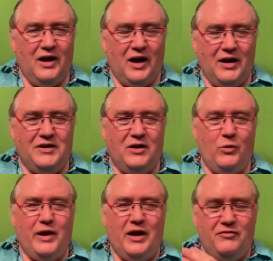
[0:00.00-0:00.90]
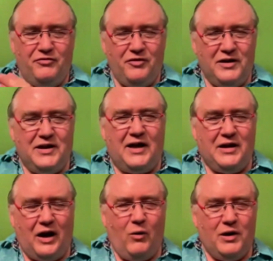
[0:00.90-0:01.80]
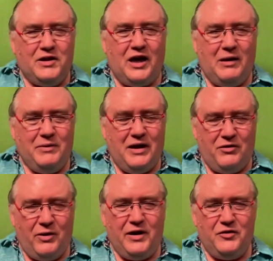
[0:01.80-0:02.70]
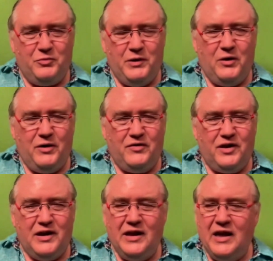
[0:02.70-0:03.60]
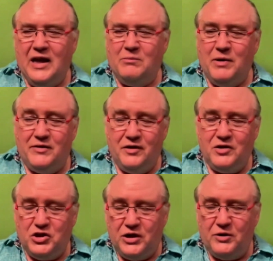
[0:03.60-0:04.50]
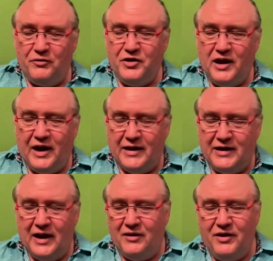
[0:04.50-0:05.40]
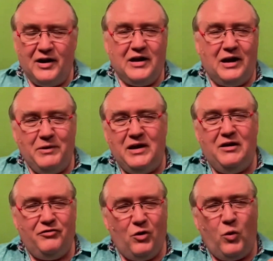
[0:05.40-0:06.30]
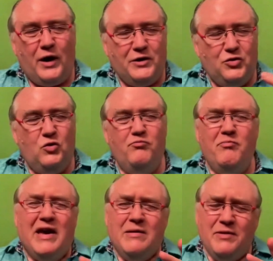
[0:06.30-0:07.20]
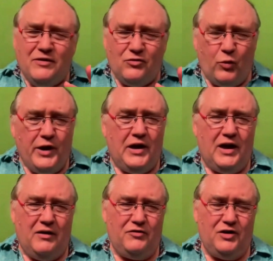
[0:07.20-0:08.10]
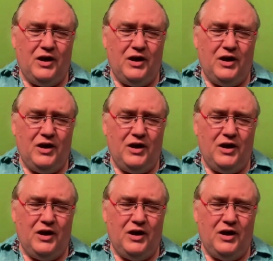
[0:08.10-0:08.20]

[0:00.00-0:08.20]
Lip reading: until we have done our time gathering experience here. But the children of the light, they are coming here for one, two, maybe three lives.